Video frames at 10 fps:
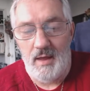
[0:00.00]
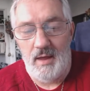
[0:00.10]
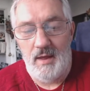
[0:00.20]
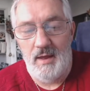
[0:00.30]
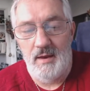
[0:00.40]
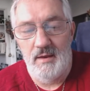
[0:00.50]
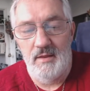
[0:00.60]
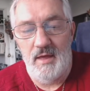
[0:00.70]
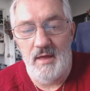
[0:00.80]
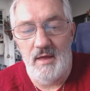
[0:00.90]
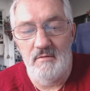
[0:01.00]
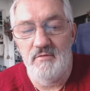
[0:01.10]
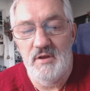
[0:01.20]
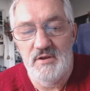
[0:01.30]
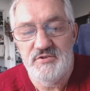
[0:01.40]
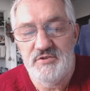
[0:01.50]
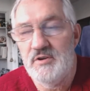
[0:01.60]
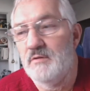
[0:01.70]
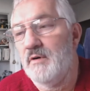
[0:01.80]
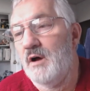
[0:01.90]
And they have a
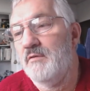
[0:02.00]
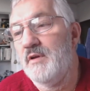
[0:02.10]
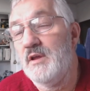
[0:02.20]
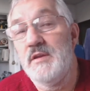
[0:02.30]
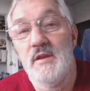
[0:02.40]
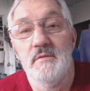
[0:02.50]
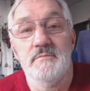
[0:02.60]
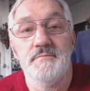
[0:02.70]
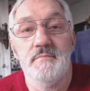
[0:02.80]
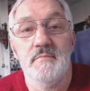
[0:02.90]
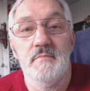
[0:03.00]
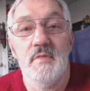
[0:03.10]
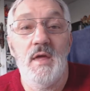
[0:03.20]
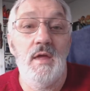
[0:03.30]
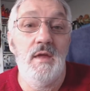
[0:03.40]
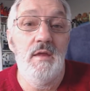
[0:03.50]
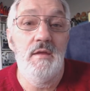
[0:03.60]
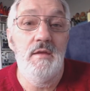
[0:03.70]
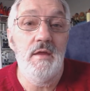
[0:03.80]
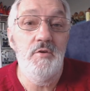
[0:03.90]
history of overheating. They
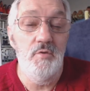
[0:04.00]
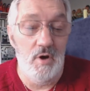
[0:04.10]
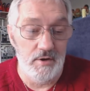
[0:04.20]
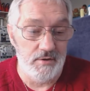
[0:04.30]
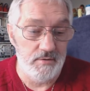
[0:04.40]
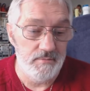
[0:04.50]
get too hot.